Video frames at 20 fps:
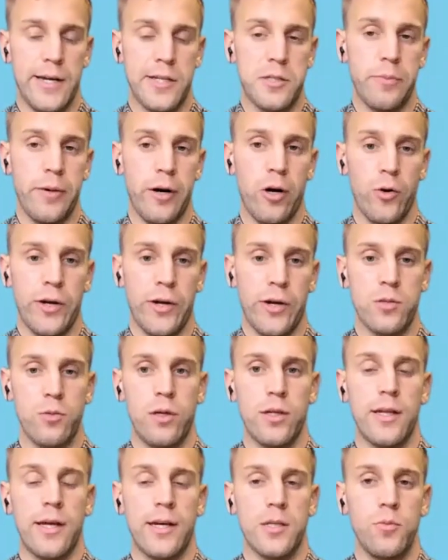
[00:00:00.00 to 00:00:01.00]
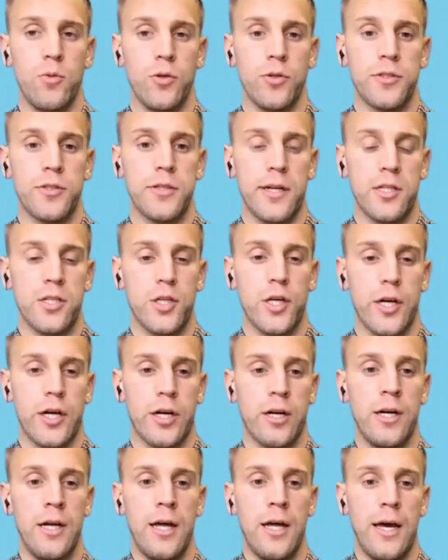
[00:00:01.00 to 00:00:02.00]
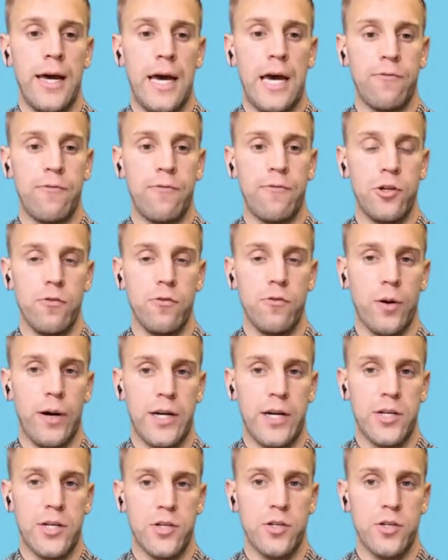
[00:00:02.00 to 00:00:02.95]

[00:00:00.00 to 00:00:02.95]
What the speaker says: tomorrow, next week, next month, next year, if you do have a question.